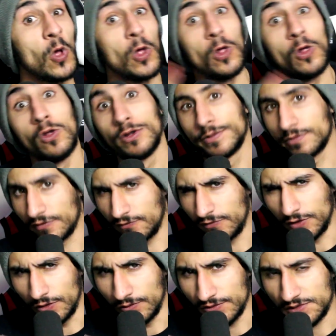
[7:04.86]
old
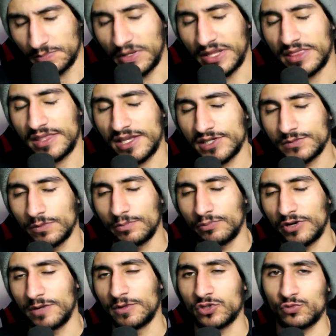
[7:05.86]
reviews, but these will
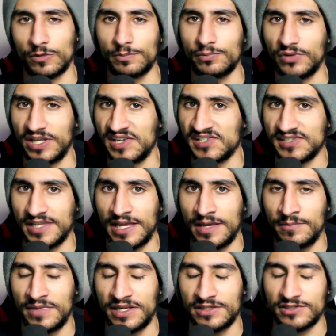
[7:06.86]
pretty much replace
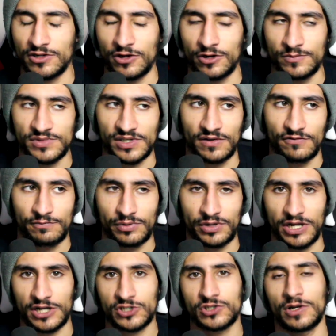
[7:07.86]
them in terms of
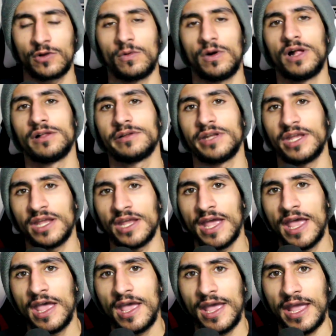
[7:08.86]
production quality
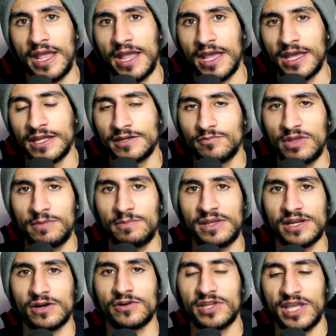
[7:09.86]
and me
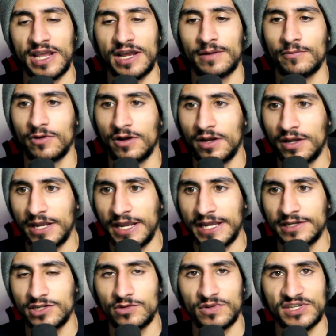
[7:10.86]
being on camera
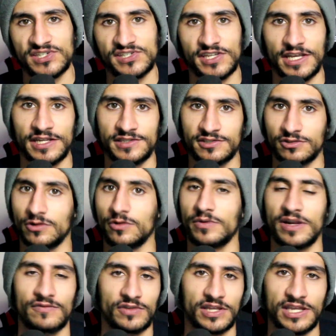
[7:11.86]
and doing skits or
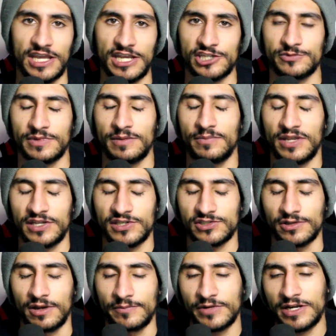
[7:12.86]
whatever the case may be.
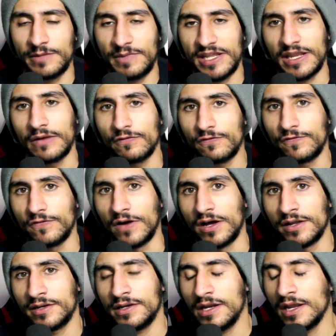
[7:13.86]
So I'm going to make it
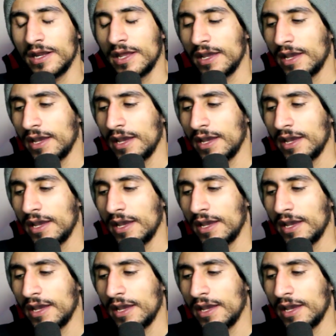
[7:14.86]
fun.